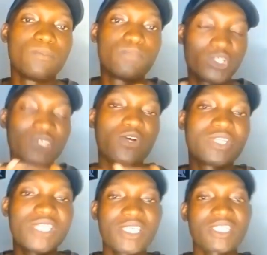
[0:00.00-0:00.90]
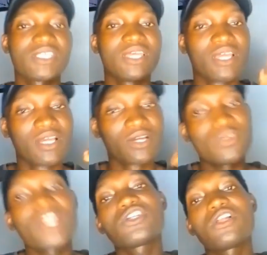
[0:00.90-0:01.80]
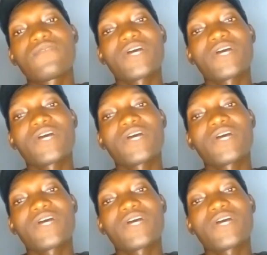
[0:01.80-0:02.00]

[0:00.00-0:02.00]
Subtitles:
push for this creation of